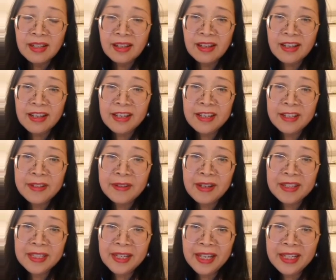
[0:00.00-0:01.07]

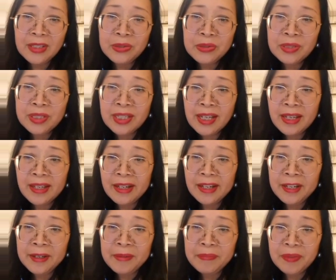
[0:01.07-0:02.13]
I'd like to say
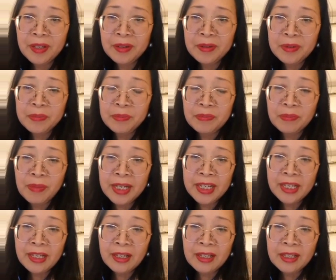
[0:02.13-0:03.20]

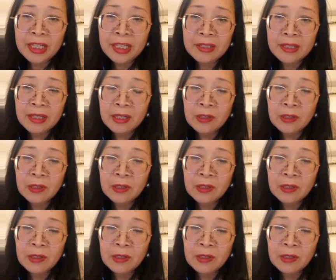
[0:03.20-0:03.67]
mainly in the